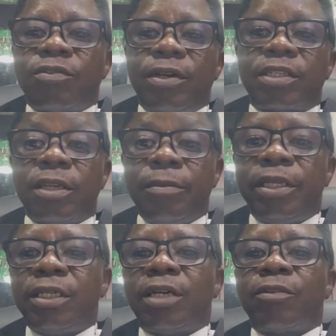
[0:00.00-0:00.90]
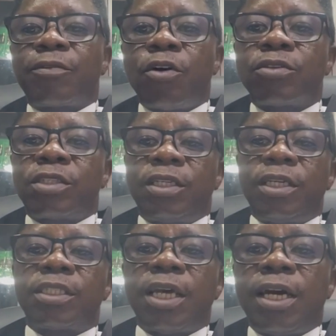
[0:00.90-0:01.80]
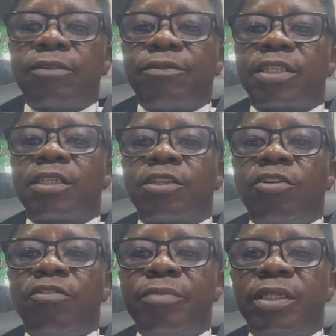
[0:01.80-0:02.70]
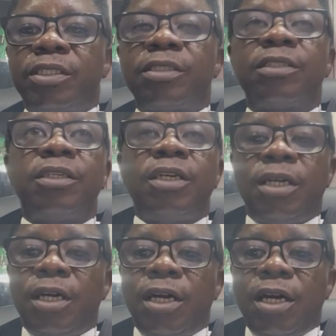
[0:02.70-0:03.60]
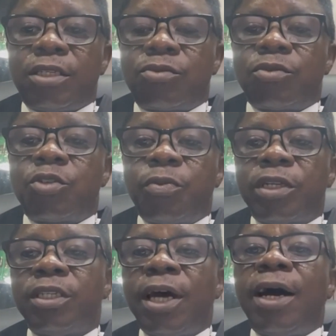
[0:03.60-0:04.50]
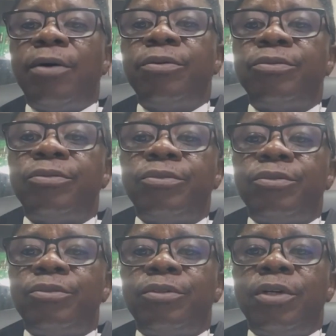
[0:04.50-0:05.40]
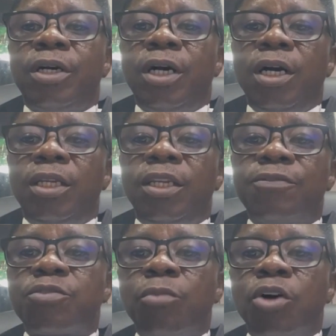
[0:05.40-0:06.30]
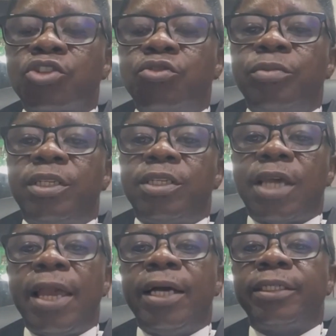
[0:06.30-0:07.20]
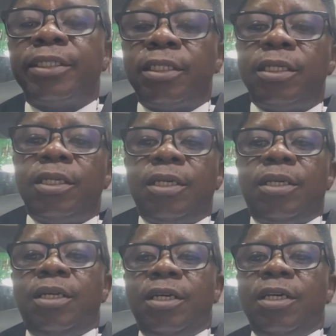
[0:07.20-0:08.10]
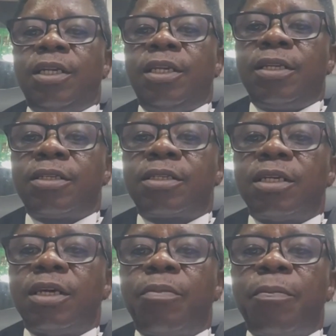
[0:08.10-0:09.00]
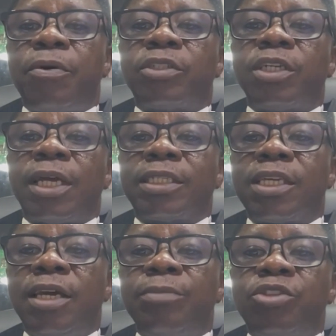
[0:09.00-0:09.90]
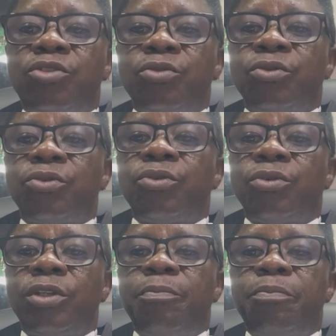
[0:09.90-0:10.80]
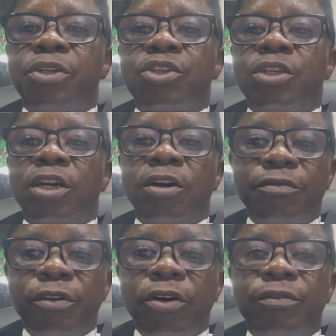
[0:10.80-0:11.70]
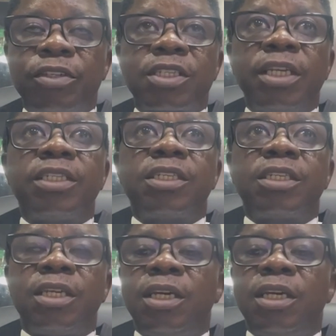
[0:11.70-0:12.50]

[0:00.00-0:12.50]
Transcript: of Assembly, and of course the entire River State government as we speak now, leaves much to be desired. There is a purported attempt to impeach the governor of the state,